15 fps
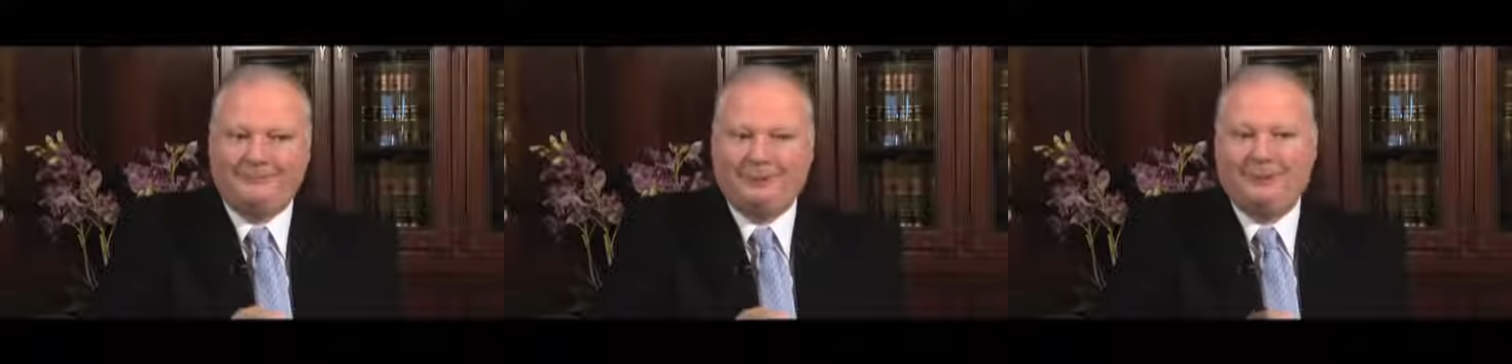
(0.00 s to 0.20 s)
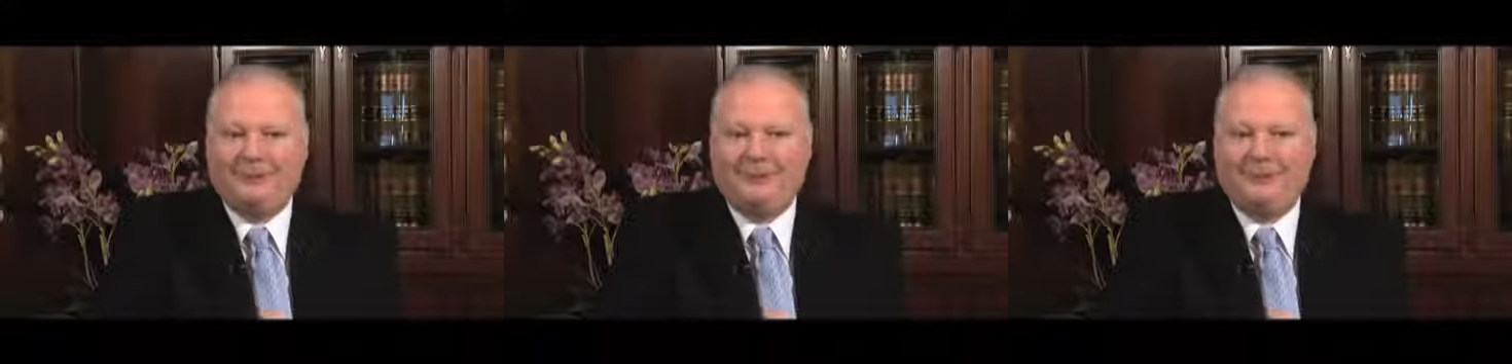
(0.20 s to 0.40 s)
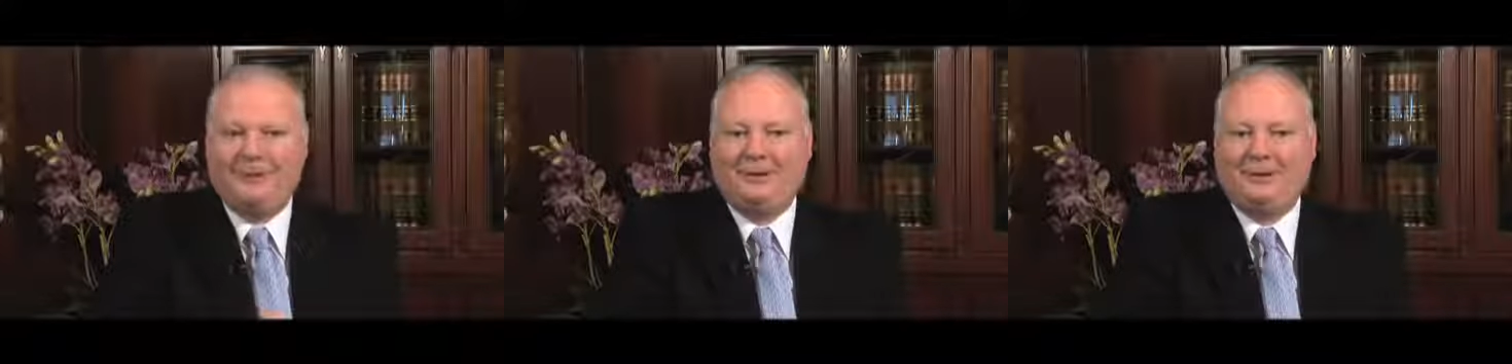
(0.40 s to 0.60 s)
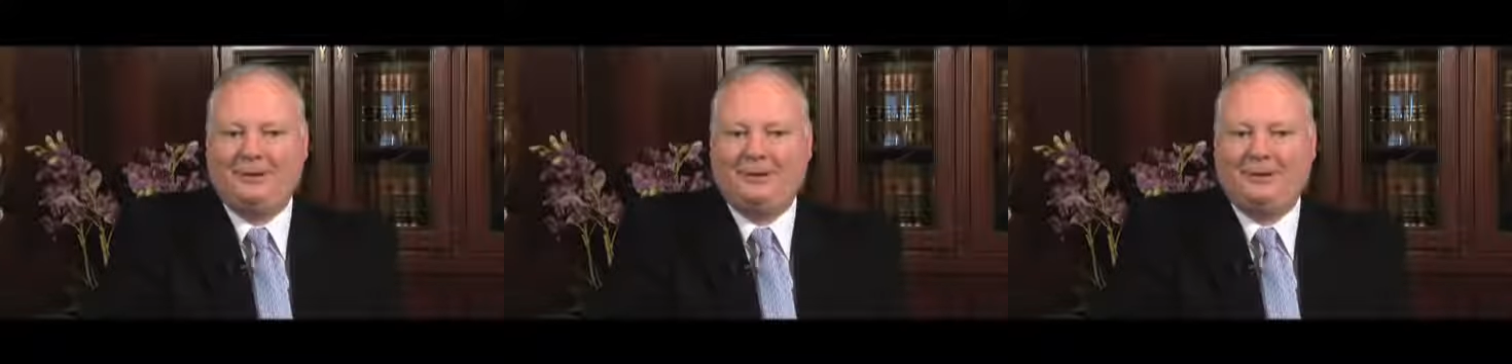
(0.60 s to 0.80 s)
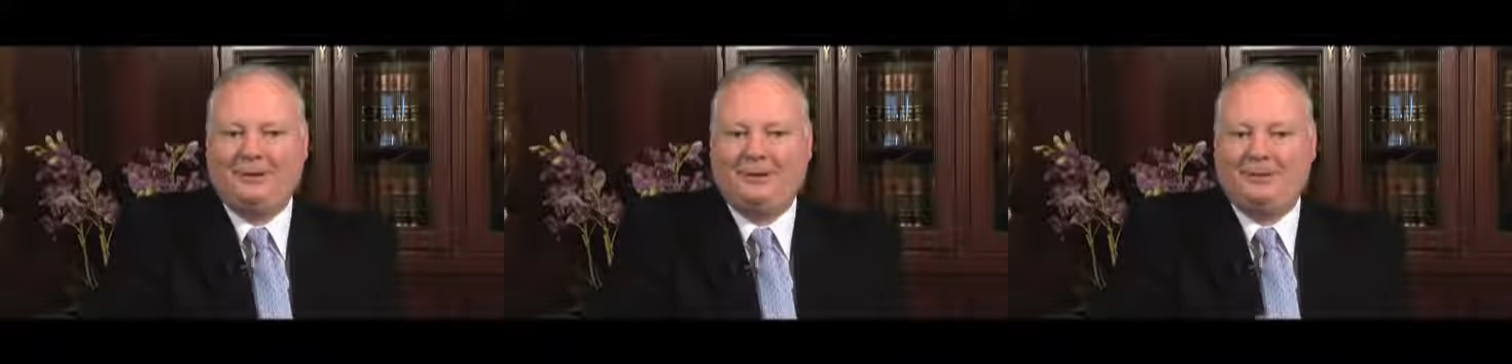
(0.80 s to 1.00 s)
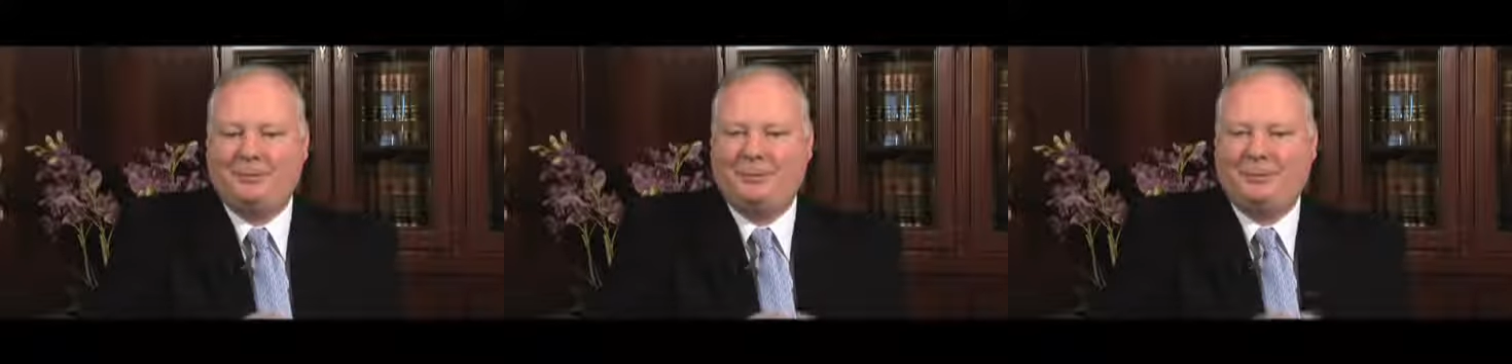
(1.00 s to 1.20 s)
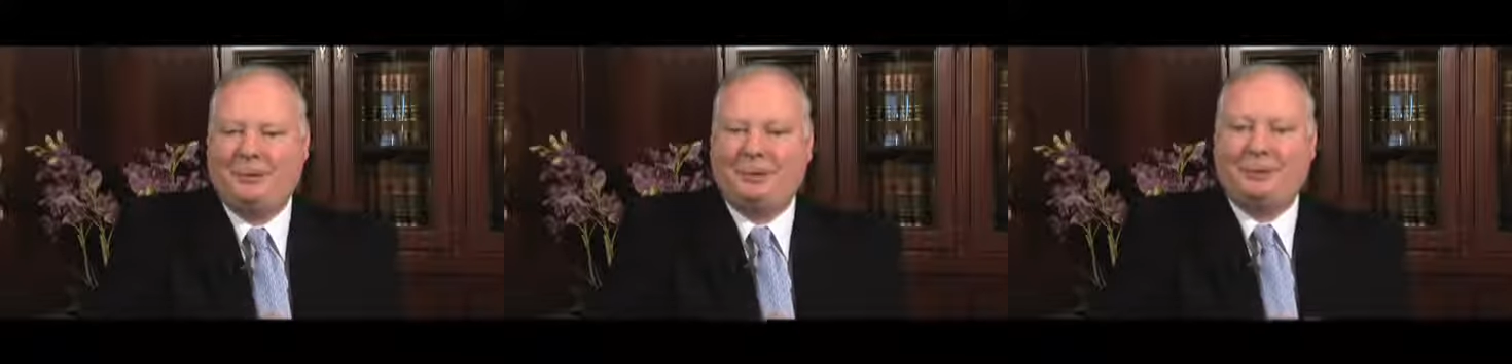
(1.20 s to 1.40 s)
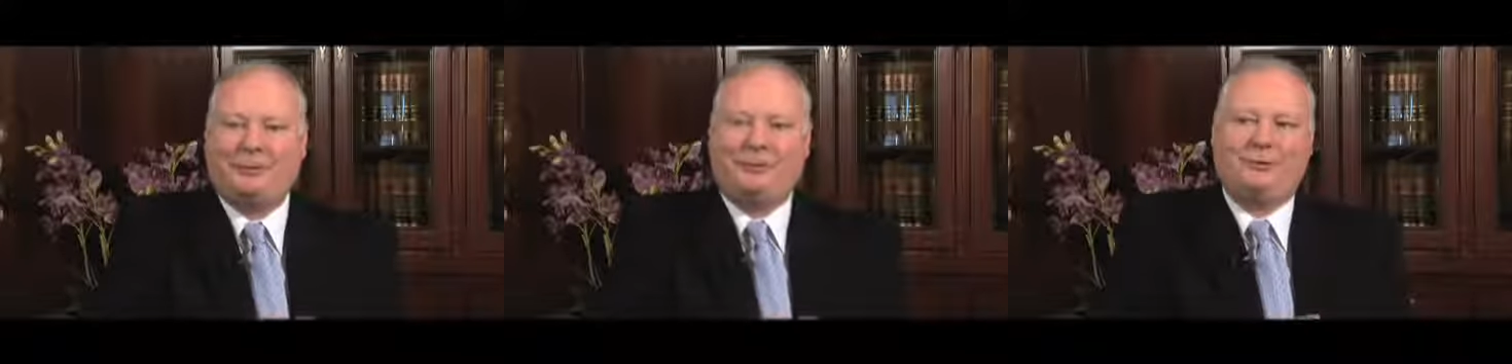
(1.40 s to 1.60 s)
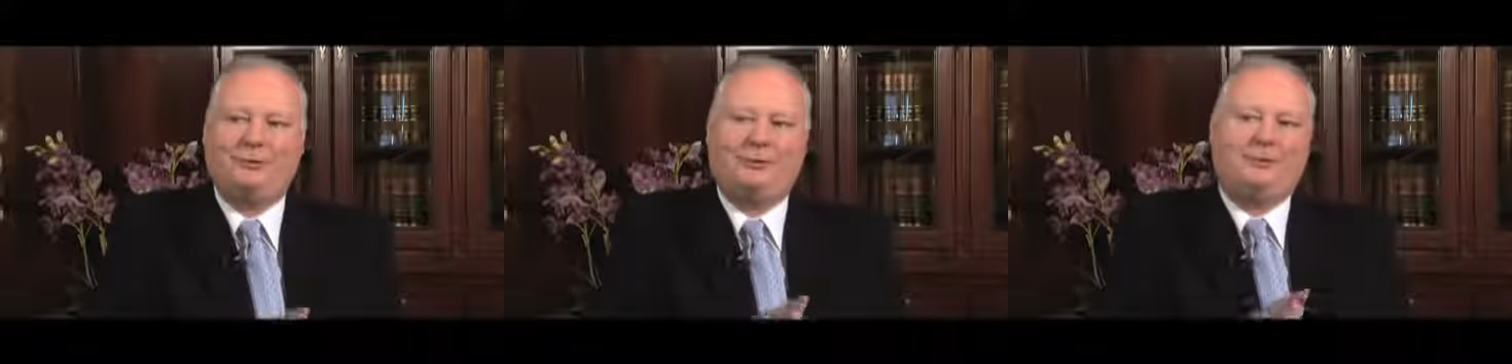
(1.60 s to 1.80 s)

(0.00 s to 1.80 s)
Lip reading: you know, in the same direction.